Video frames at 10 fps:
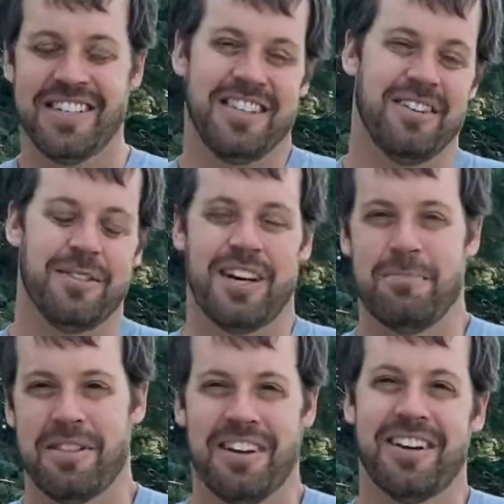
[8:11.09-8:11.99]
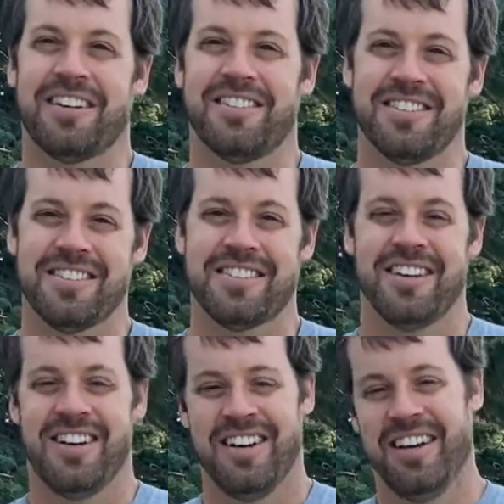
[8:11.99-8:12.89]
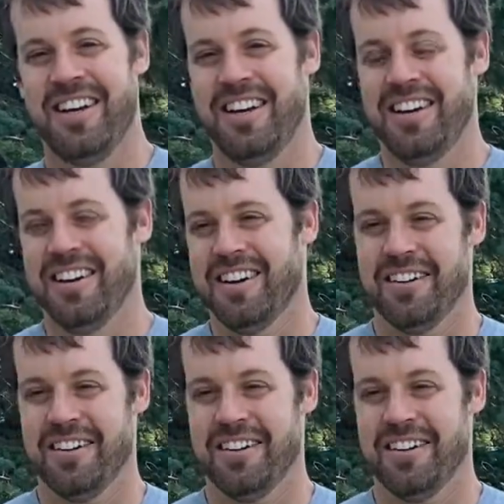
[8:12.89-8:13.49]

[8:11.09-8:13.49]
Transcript: You deal with hypotheticals, and